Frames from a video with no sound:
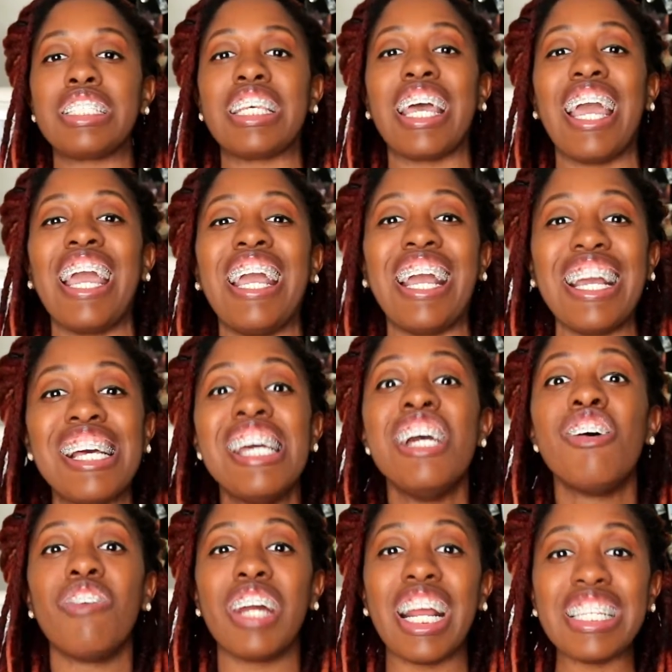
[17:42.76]

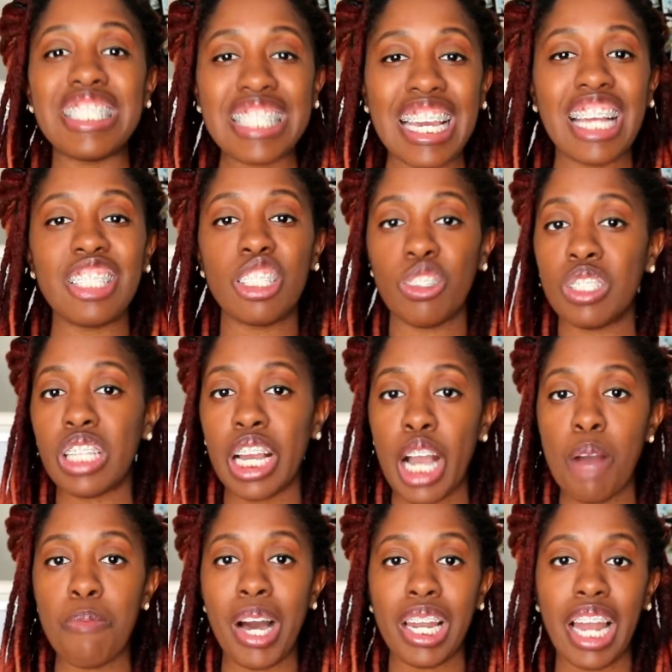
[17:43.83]
say, when I say as soon as I
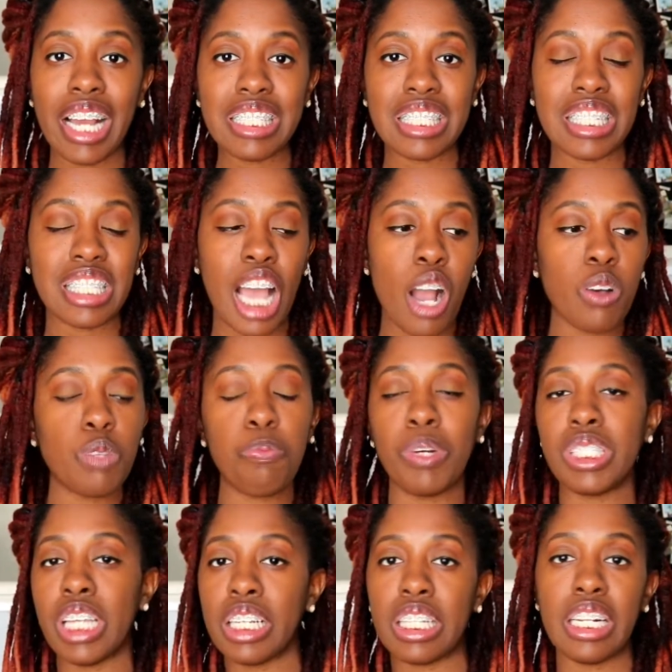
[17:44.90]
got my license, I was
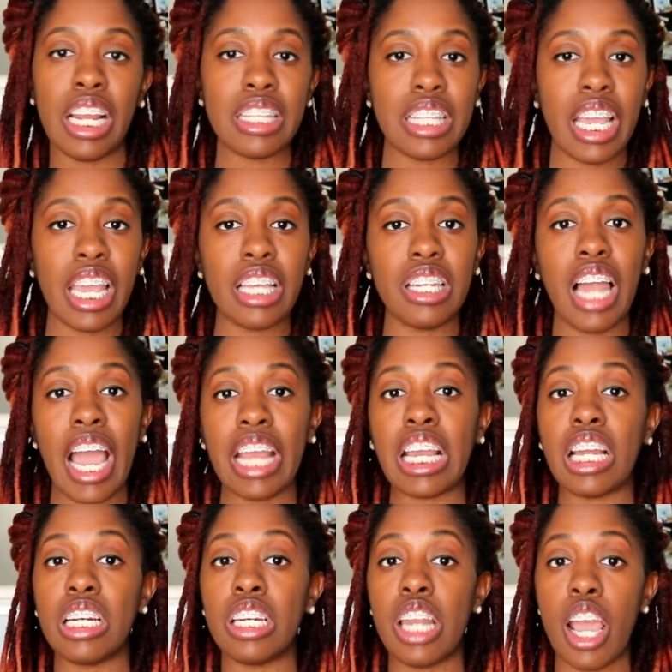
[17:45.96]
protecting that thing
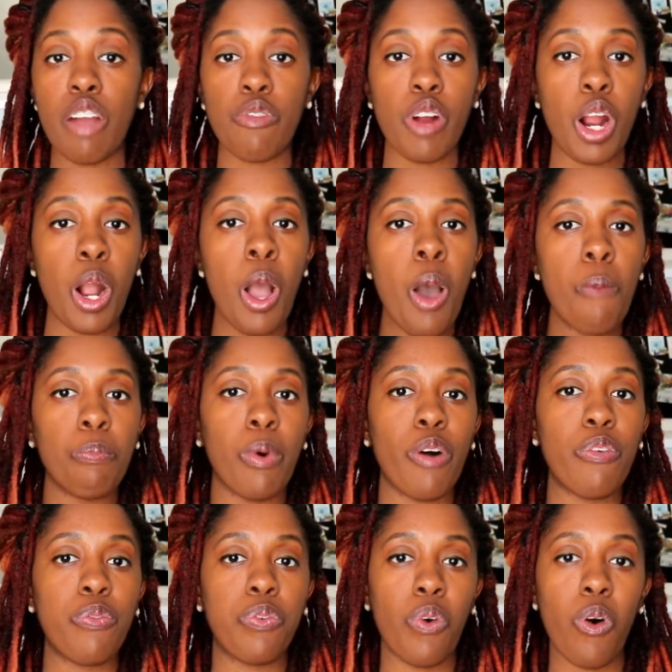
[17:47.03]
like never
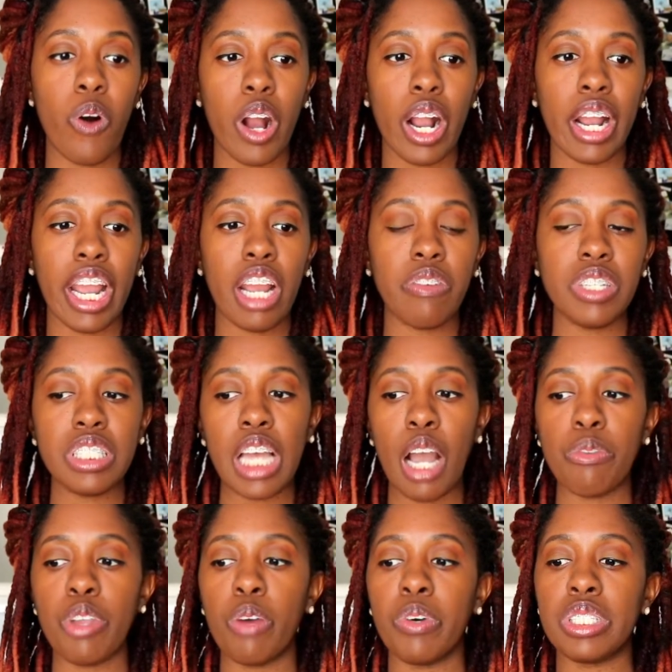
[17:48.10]
before. Every
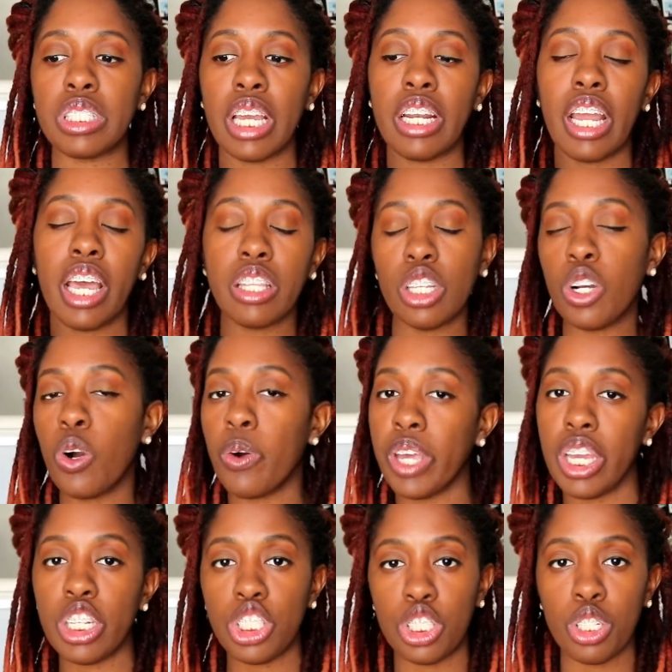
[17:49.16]
time there was an ethical
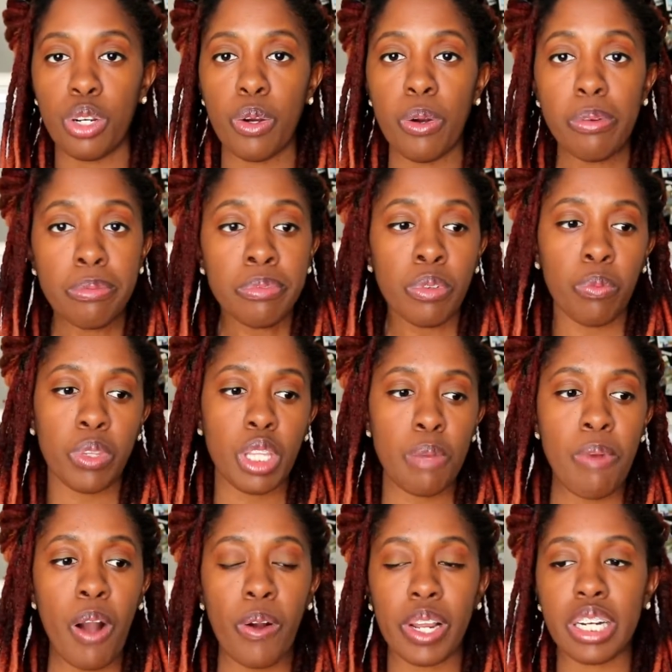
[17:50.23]
issue within
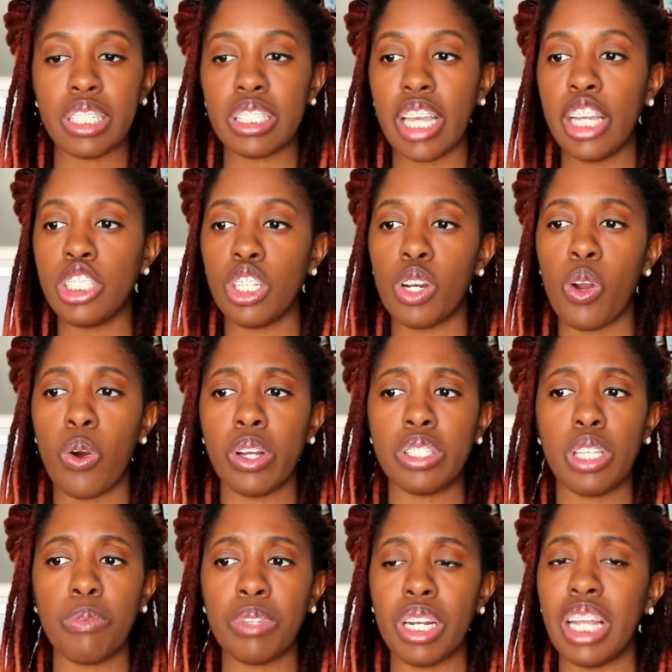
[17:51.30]
my organization or
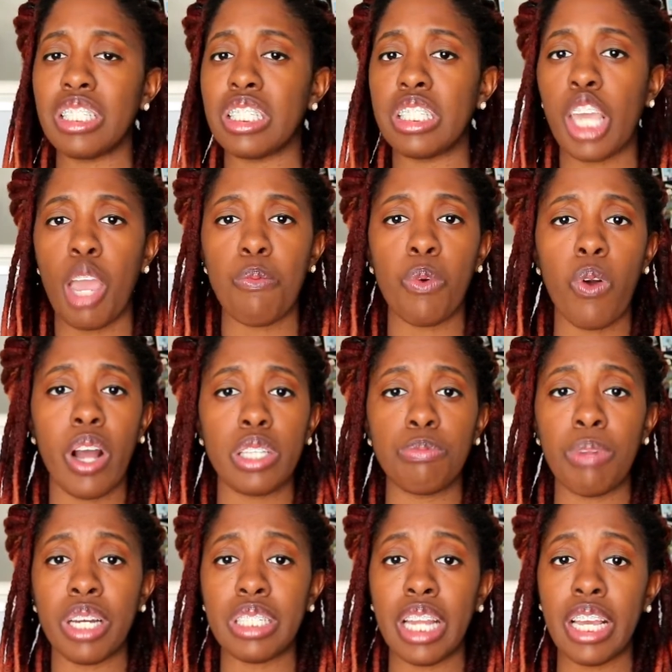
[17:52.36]
something that just came across
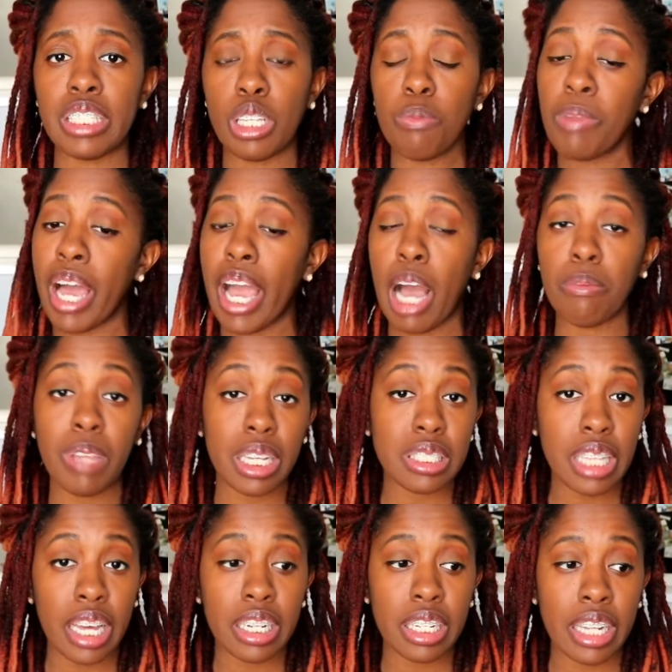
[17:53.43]
my desk, I'm like, I'm not
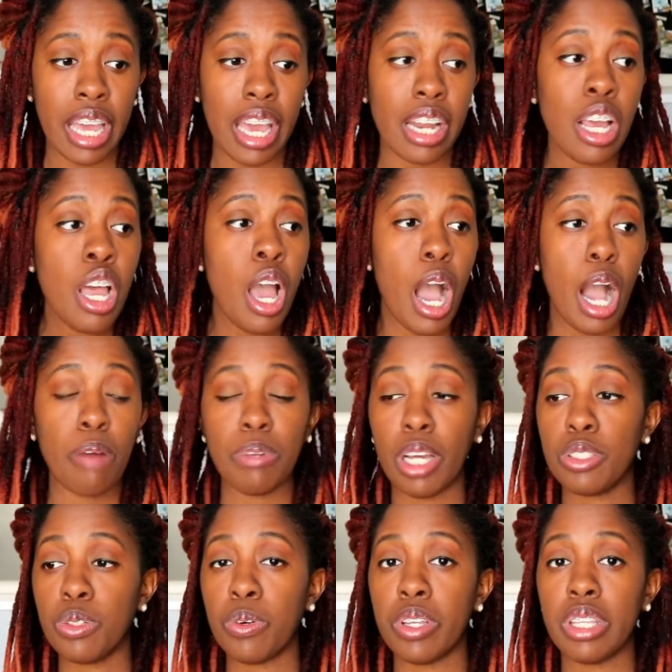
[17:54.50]
signing that. I'm
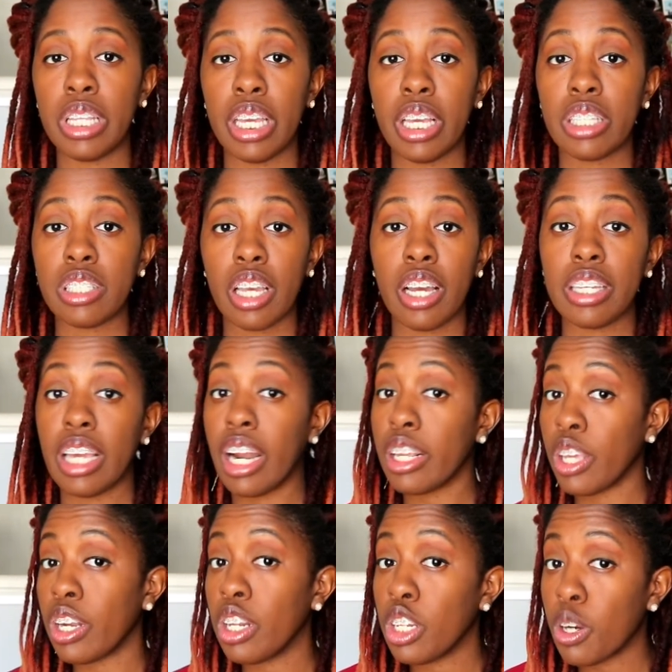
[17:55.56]
not doing this. Uh, can I
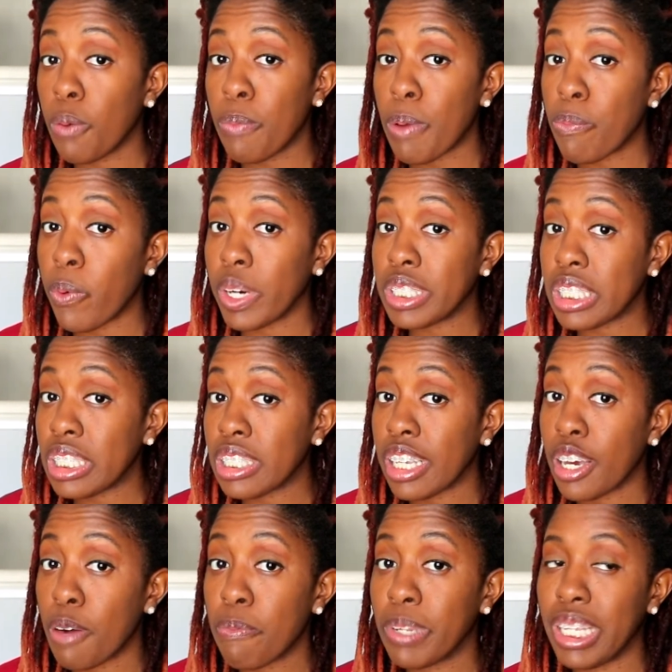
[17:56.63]
get a little bit more
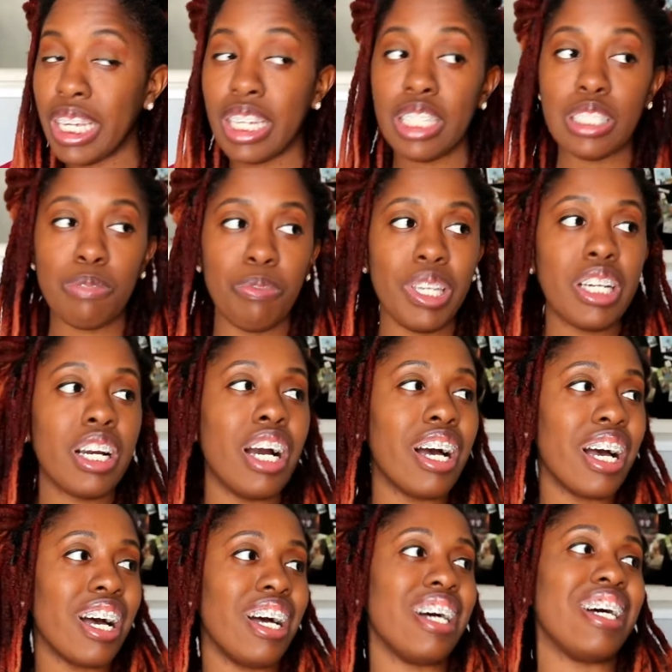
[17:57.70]
detail, please?
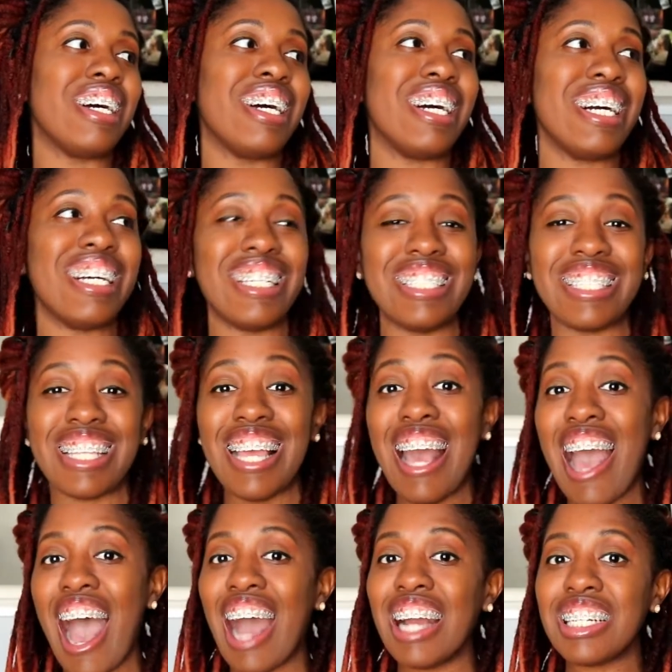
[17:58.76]
Because
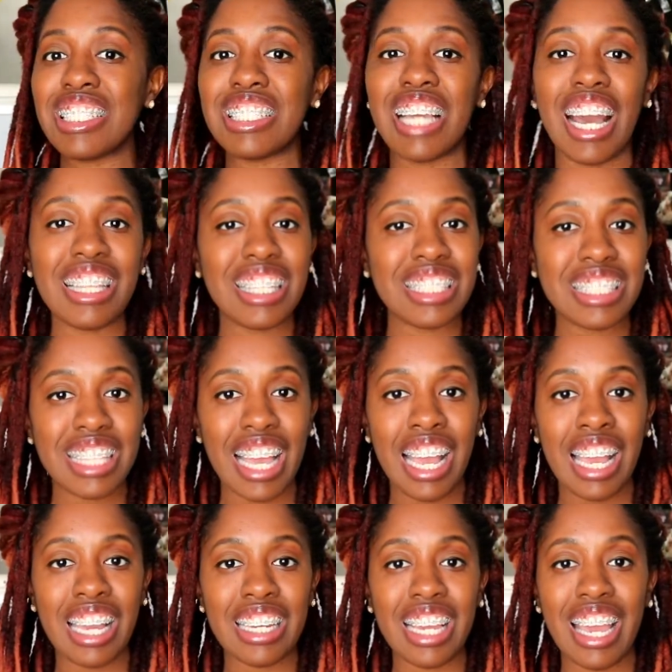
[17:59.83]
I just got this
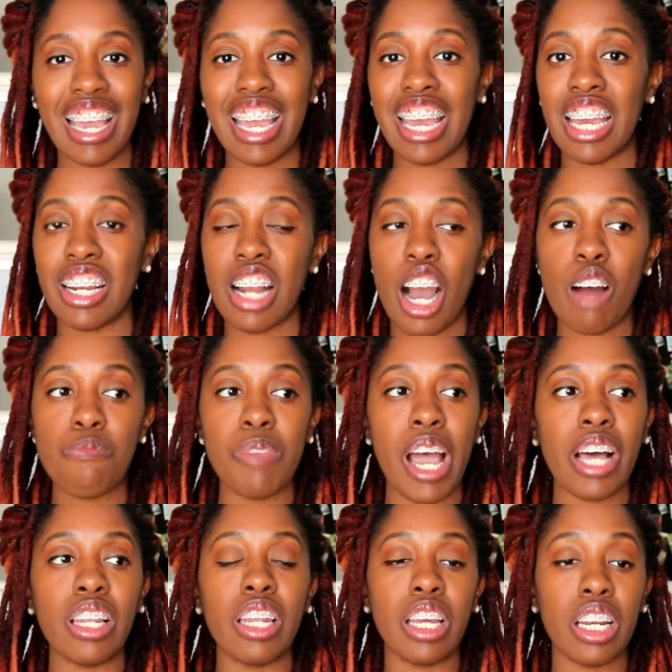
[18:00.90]
thing and I'm
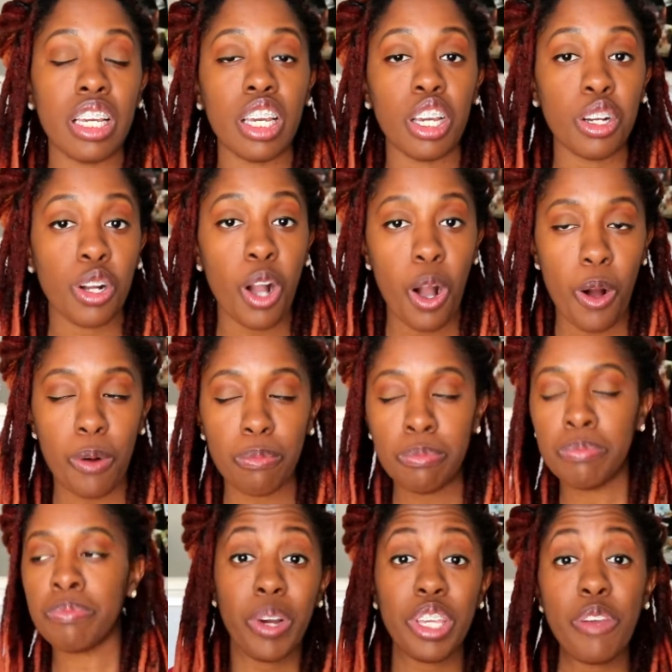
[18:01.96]
not letting it go.
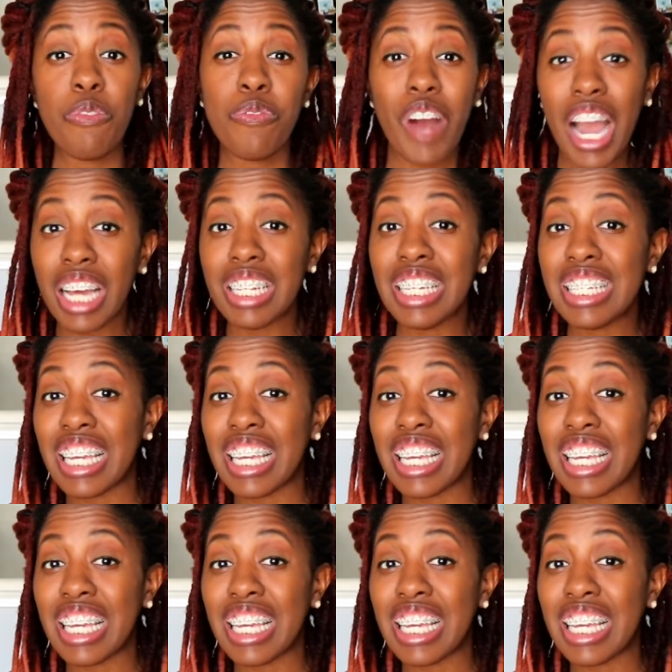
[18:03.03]
When you finally